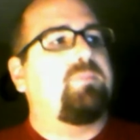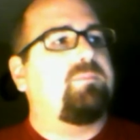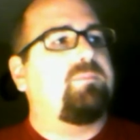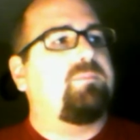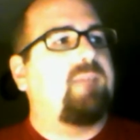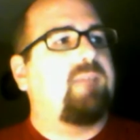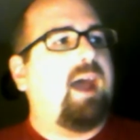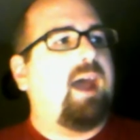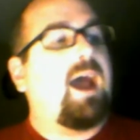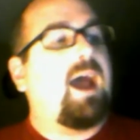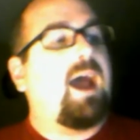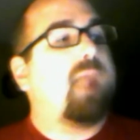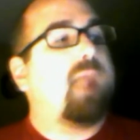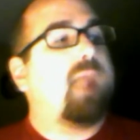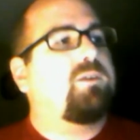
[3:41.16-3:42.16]
I,
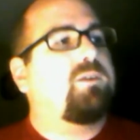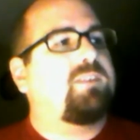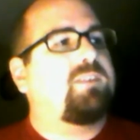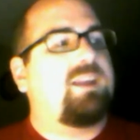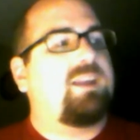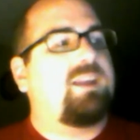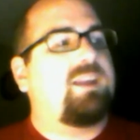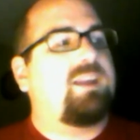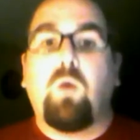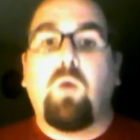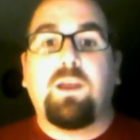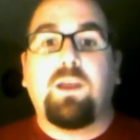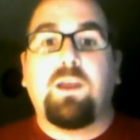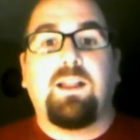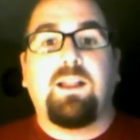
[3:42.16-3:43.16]
I posted at about one
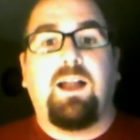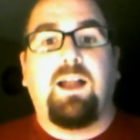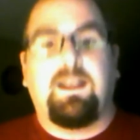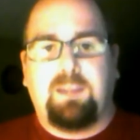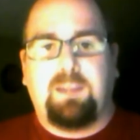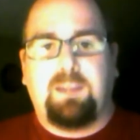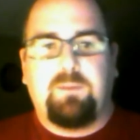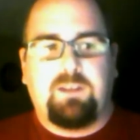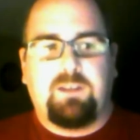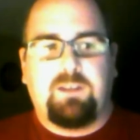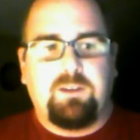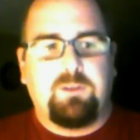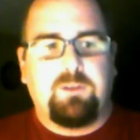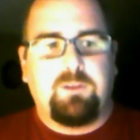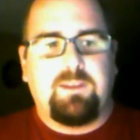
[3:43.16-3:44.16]
o'clock that I was going to
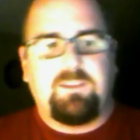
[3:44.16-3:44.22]
do this.